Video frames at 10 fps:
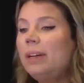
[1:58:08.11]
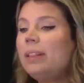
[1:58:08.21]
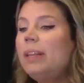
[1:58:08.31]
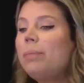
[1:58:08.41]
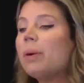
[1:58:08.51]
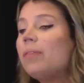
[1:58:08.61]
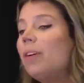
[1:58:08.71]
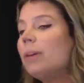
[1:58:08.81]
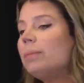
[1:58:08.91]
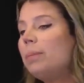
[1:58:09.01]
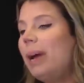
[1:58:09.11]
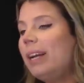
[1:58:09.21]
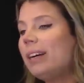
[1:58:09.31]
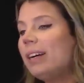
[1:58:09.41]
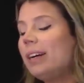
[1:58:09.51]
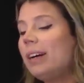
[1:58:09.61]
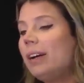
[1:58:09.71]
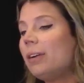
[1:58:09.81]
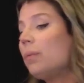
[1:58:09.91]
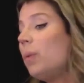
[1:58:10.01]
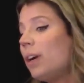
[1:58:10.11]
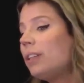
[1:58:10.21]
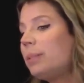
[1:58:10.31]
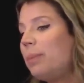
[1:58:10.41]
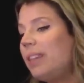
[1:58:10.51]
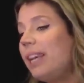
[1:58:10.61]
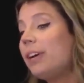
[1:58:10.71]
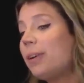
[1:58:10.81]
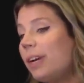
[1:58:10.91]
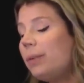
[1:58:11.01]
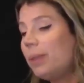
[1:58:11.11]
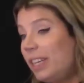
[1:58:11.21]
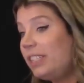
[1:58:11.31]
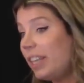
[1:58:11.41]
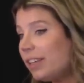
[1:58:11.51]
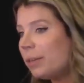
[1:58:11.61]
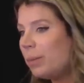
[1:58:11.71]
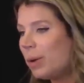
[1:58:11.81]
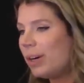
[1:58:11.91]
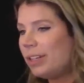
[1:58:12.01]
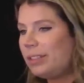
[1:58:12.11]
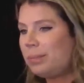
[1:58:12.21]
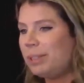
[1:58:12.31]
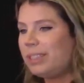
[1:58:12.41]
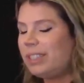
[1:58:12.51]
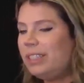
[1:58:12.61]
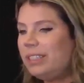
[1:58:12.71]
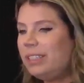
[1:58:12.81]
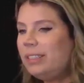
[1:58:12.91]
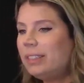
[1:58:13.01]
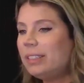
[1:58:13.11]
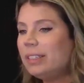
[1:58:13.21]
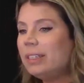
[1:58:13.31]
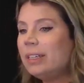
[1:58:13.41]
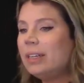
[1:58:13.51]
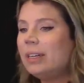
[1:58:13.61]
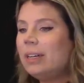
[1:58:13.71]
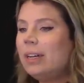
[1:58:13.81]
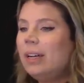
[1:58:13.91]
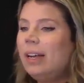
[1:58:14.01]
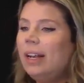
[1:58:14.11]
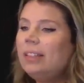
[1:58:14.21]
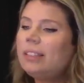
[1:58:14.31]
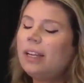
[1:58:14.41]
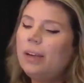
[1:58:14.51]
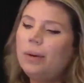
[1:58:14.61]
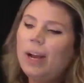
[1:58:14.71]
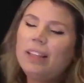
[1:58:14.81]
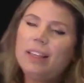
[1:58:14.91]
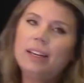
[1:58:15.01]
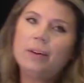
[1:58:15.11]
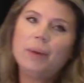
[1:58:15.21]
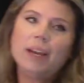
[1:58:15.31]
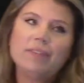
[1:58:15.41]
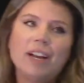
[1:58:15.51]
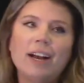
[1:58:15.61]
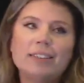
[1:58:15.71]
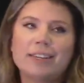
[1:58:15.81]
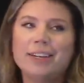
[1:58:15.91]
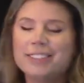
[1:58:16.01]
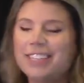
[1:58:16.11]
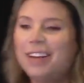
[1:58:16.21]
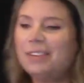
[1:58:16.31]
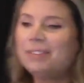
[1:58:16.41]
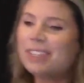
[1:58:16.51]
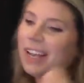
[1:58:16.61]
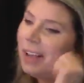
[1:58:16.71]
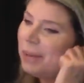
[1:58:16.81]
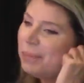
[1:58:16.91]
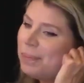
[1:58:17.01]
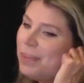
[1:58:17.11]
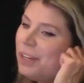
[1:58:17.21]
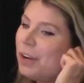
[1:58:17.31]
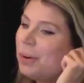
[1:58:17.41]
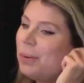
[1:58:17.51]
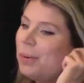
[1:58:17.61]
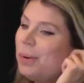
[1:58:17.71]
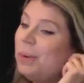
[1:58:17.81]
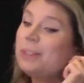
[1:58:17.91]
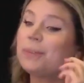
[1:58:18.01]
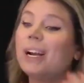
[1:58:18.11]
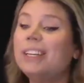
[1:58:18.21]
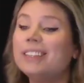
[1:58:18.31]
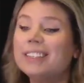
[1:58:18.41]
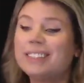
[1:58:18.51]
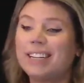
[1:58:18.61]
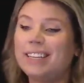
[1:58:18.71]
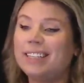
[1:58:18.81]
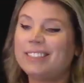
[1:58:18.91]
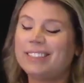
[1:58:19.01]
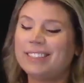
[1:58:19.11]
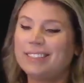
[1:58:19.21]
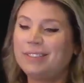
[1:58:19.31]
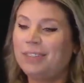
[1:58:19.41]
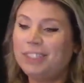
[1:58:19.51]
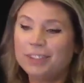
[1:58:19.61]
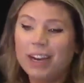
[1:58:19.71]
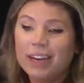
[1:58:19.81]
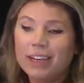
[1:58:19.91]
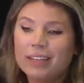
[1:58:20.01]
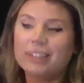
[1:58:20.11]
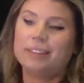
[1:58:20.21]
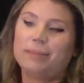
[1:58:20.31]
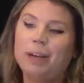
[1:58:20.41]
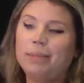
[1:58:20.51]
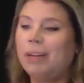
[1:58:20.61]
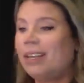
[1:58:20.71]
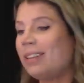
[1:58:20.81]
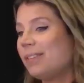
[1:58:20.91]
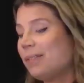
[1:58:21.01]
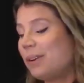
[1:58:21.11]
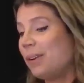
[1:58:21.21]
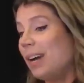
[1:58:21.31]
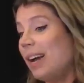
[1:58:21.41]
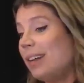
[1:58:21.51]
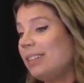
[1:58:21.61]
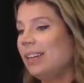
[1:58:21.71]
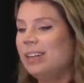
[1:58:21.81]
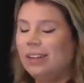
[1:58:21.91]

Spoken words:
They performed better or worse, but they agreed with each other more in Spitz lesions. And so I think we have to ask ourselves, who is right in this case? Is fish right? Is MyPath correct?